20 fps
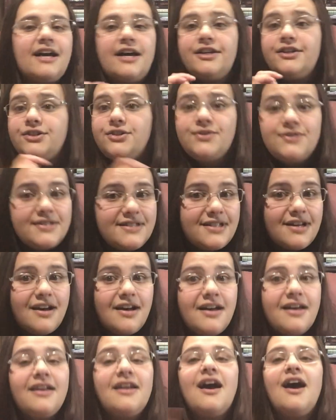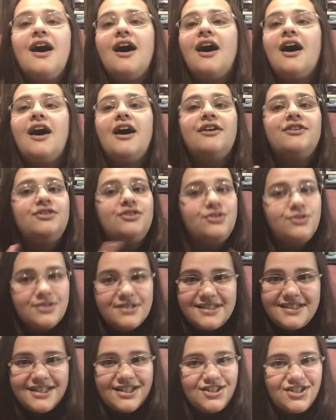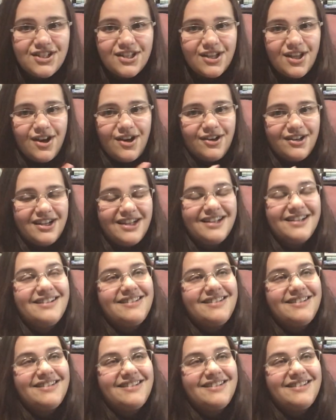a new start, a new stitch along,